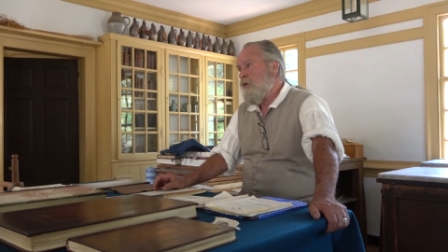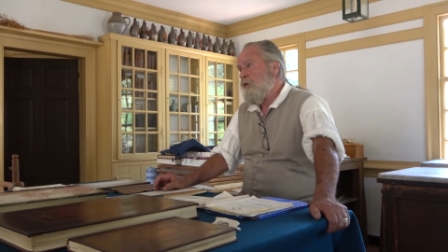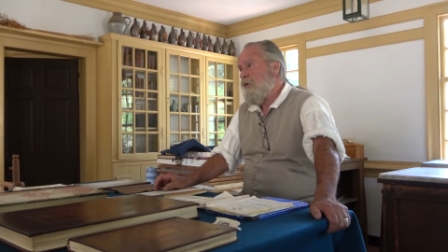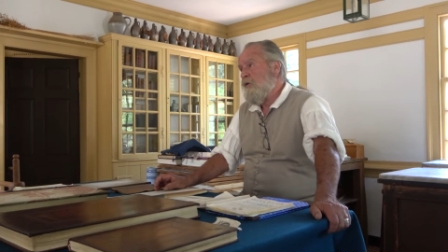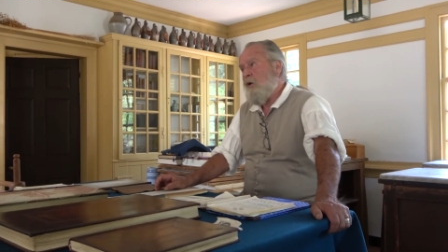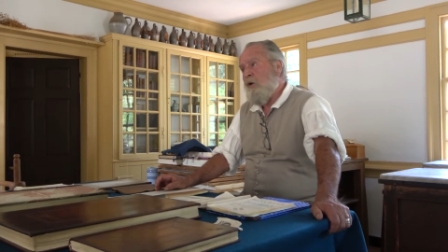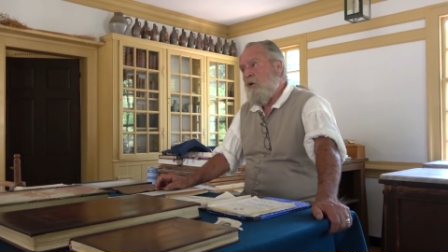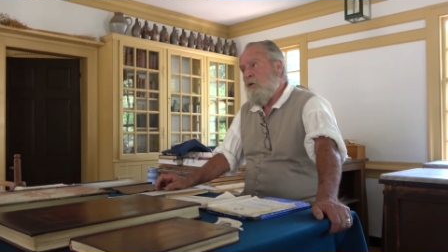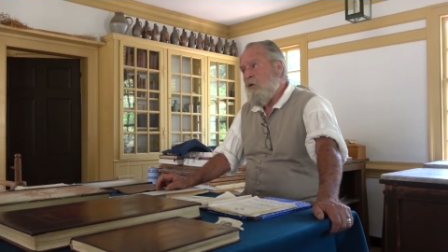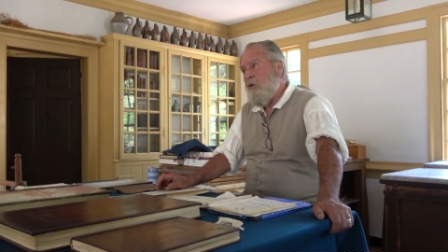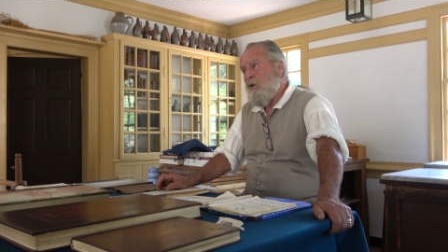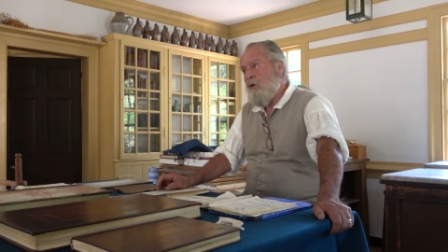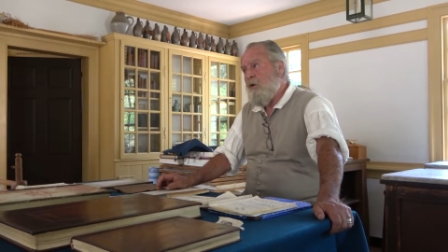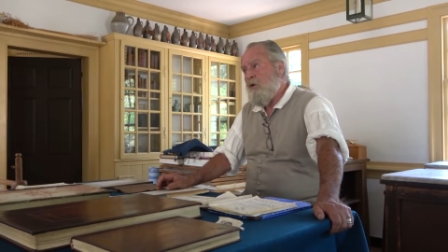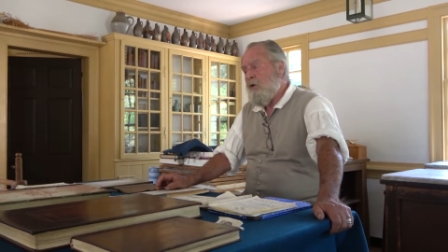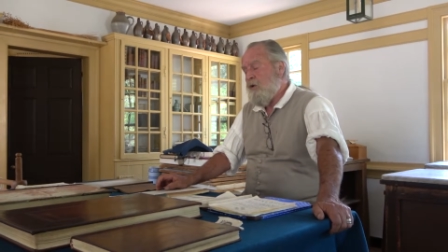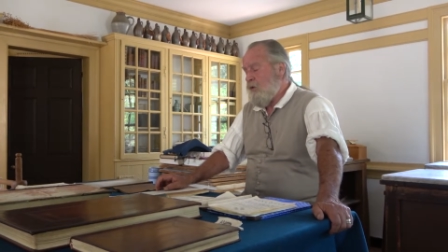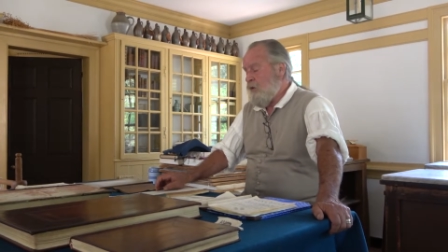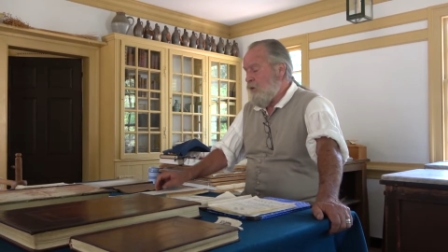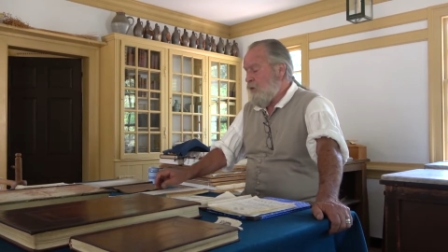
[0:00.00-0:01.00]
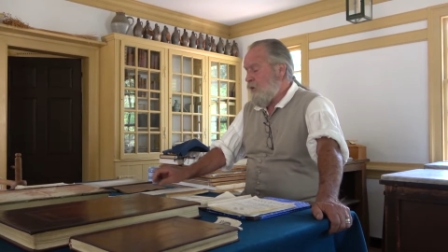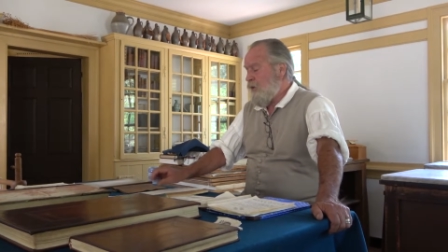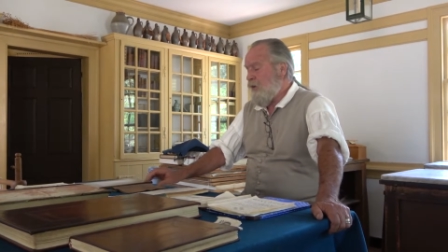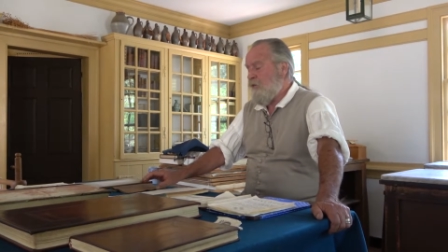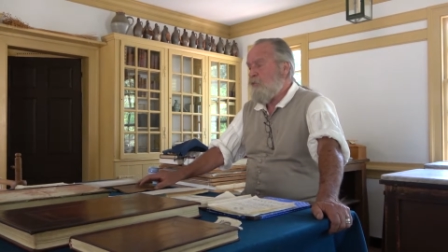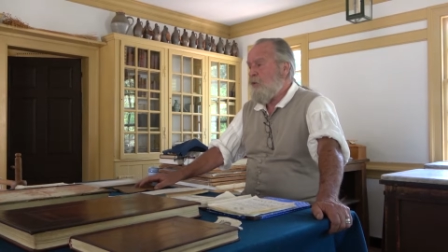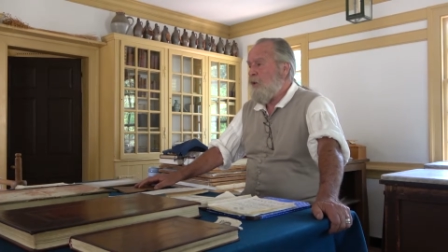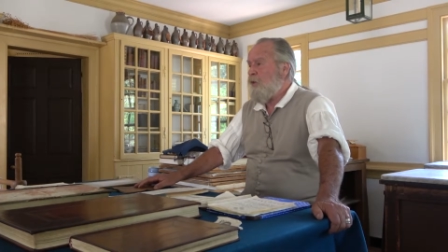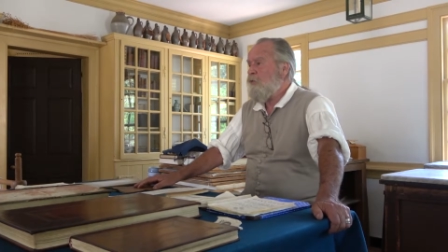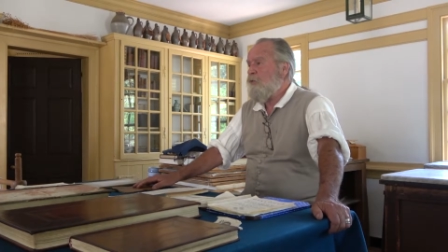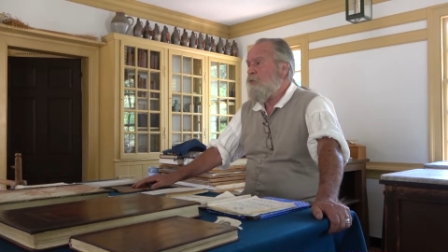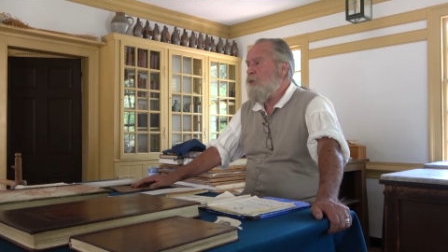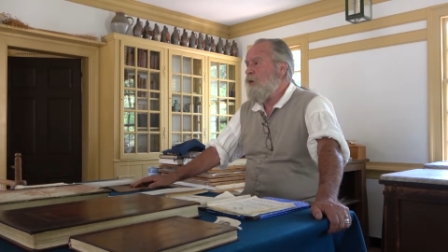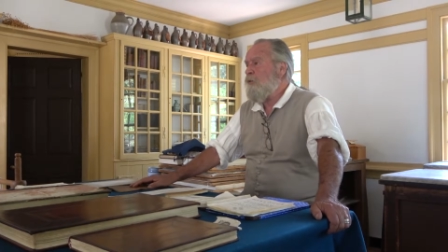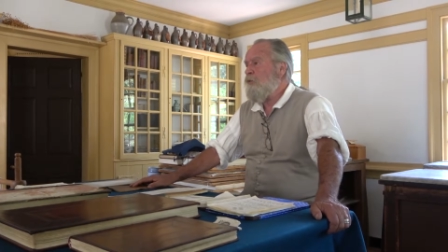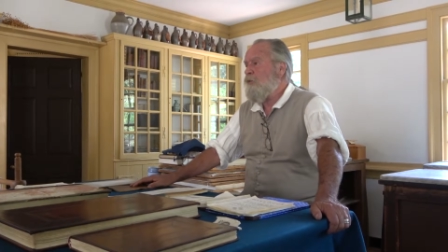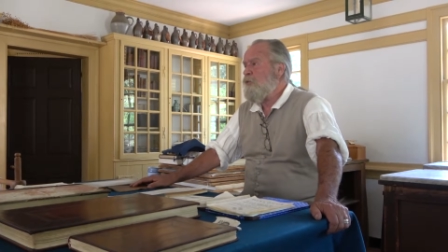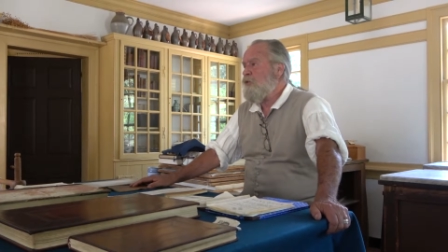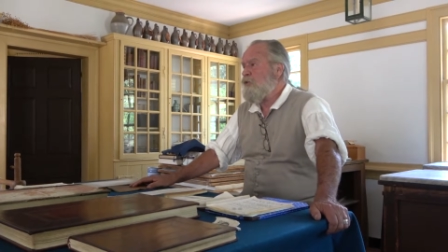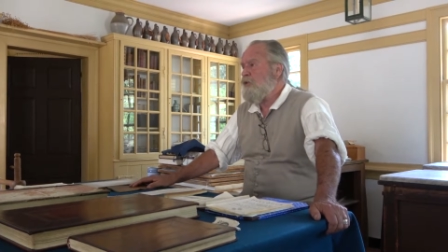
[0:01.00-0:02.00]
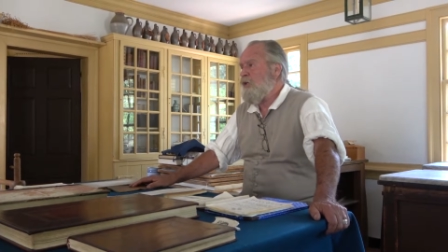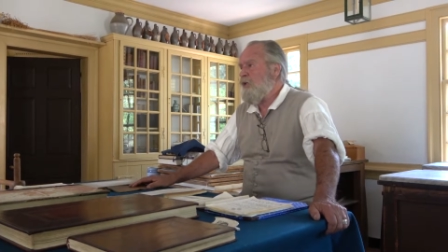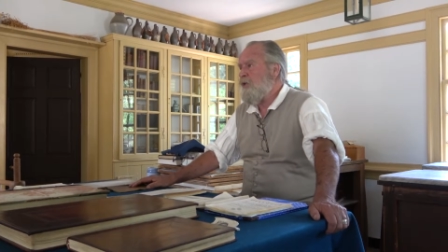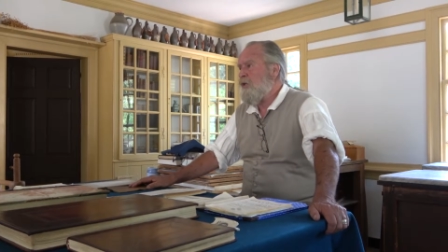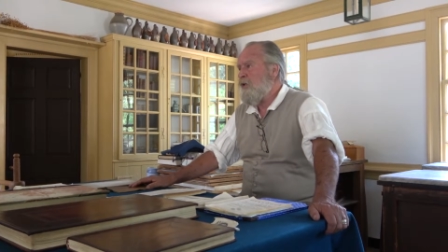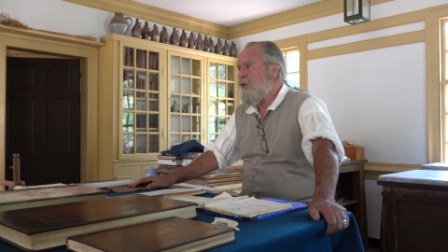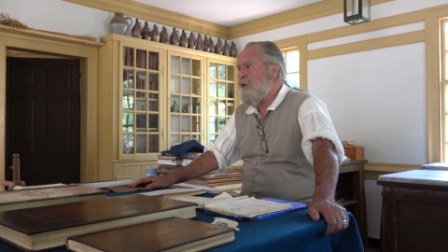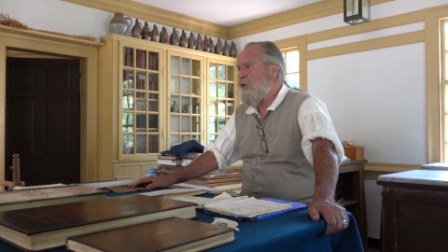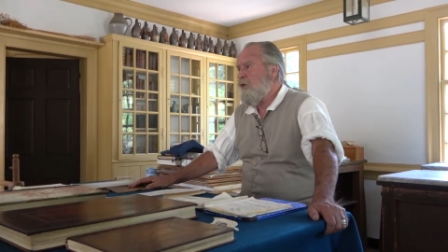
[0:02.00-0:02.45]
No? You never played with paper mache?